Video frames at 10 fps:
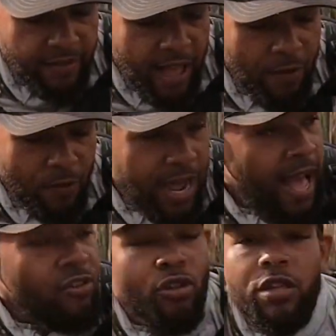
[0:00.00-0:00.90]
I would
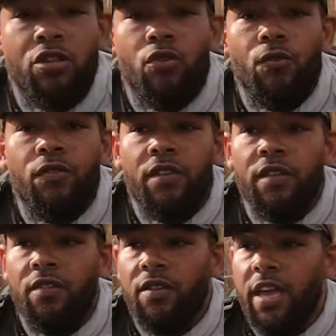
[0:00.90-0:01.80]
actually use
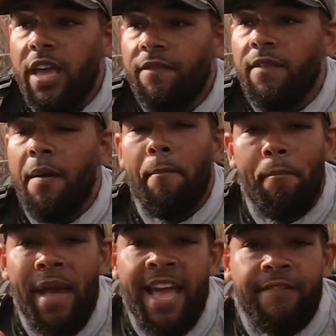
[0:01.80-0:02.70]
this if I'm
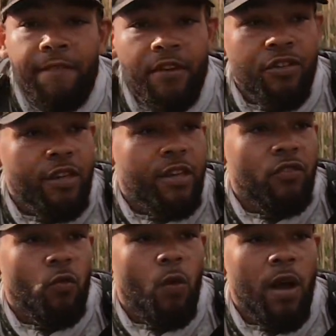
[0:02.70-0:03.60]
bank fishing as
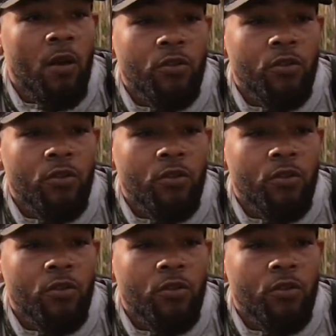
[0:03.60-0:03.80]
well.